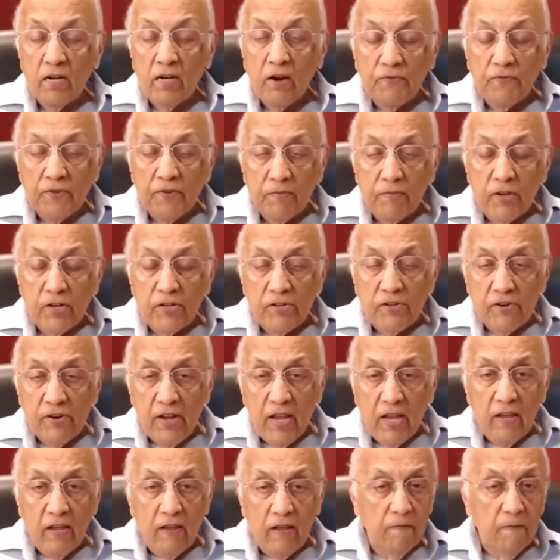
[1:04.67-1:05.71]
cut off from the
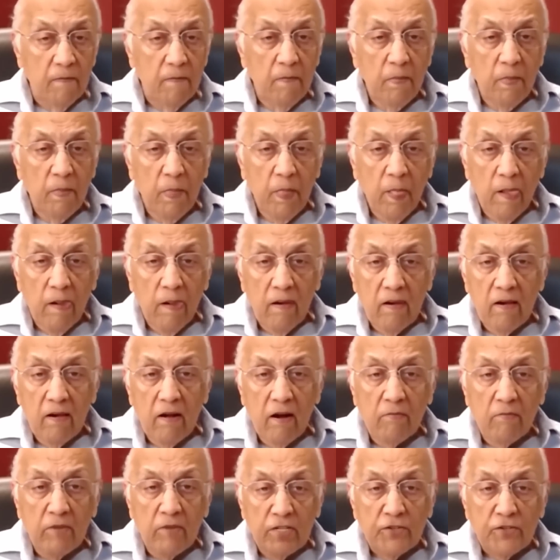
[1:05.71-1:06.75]
tree,
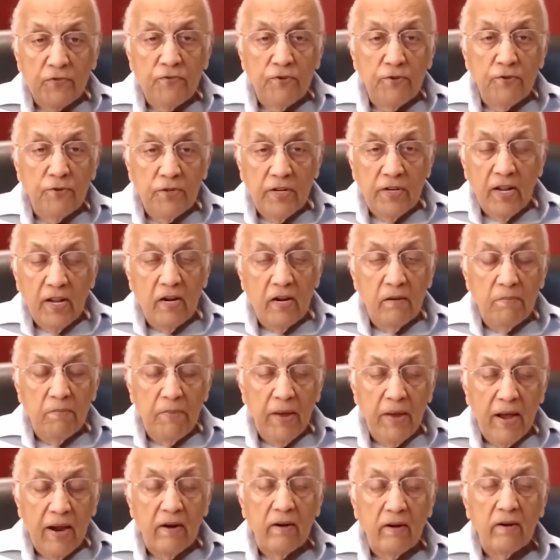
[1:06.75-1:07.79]
how much fruit can it
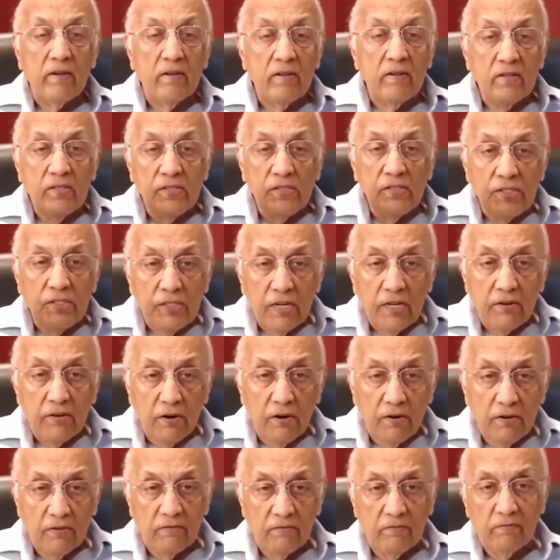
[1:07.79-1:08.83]
bear?
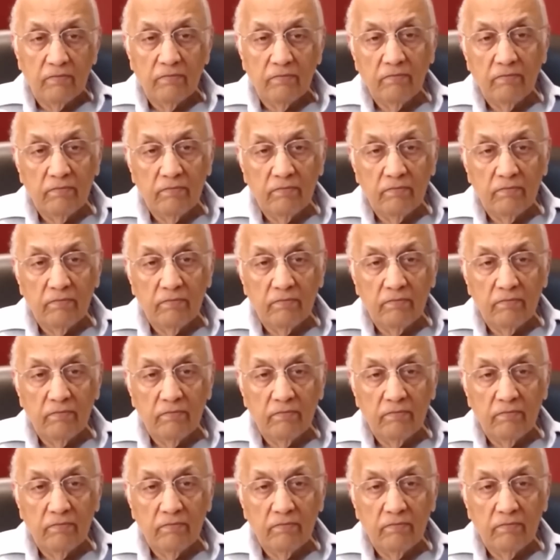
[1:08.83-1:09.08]
Zero.